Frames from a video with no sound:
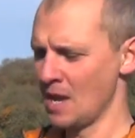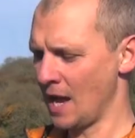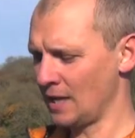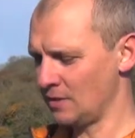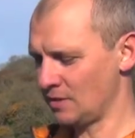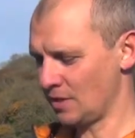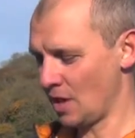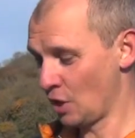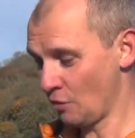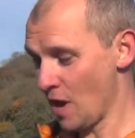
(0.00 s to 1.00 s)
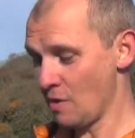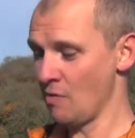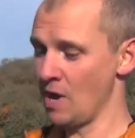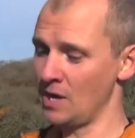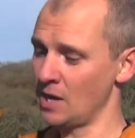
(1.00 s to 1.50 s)
And it's a great
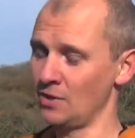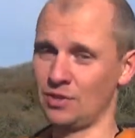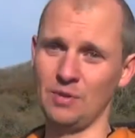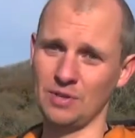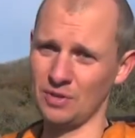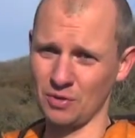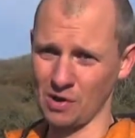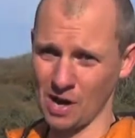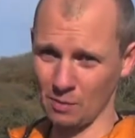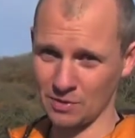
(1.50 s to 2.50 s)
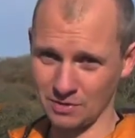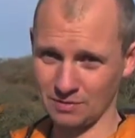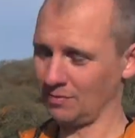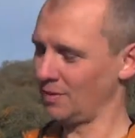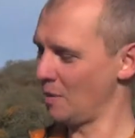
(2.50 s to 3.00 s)
read, and as soon as I saw it,